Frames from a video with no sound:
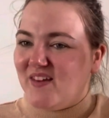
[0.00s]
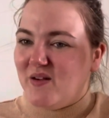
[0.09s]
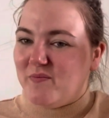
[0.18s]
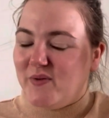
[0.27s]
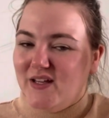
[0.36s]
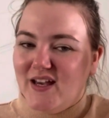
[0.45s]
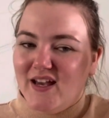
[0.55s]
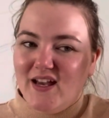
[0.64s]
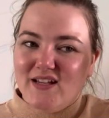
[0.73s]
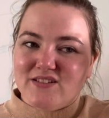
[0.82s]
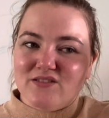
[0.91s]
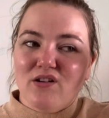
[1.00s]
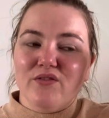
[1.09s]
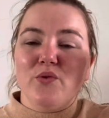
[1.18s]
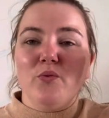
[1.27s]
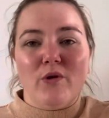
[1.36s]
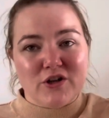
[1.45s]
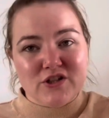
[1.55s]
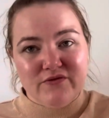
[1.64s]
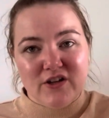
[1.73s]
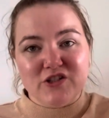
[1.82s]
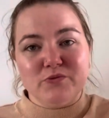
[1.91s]
But yeah, it's not the worst
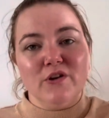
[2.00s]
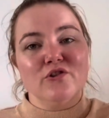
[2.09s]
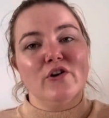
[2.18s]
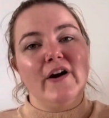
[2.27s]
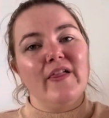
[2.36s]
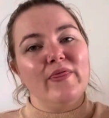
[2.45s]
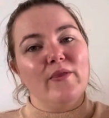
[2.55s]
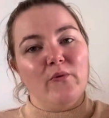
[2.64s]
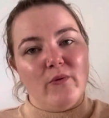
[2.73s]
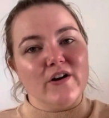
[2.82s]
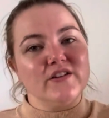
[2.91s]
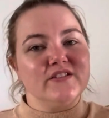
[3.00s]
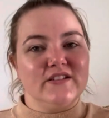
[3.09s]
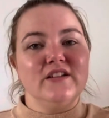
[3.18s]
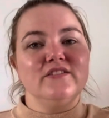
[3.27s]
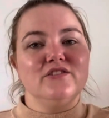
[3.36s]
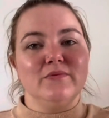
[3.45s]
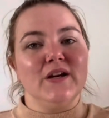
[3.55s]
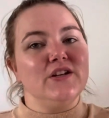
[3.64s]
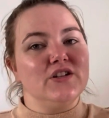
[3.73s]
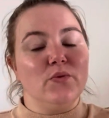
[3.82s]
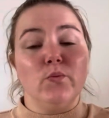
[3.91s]
for us. We're not in the worst
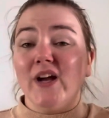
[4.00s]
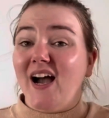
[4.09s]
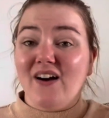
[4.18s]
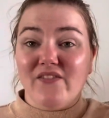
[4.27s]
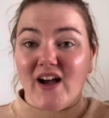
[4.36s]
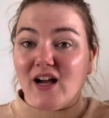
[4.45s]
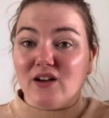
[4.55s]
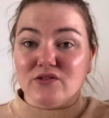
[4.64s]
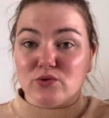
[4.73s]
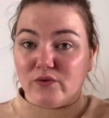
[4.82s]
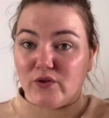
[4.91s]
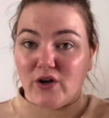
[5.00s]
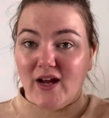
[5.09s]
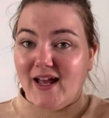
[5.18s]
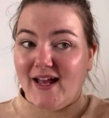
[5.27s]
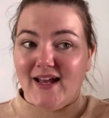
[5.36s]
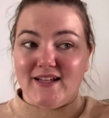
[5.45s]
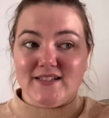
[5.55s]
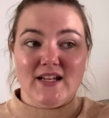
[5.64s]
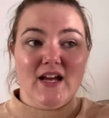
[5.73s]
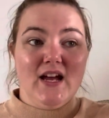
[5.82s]
situation. We have a house over our head.